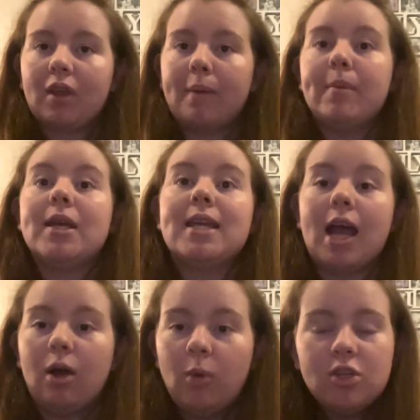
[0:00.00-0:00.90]
But yeah,
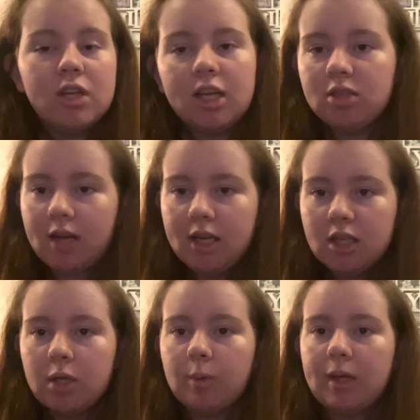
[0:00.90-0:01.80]
we're just going to get straight
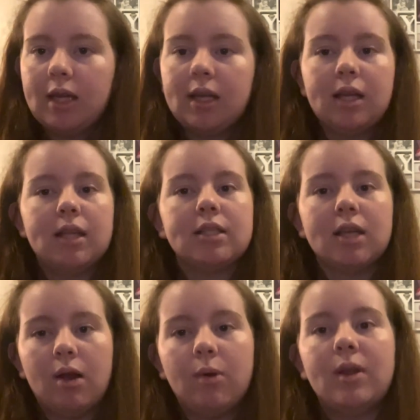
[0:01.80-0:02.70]
into it,
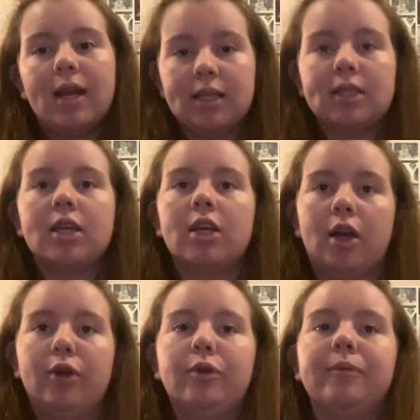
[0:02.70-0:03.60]
so let's go.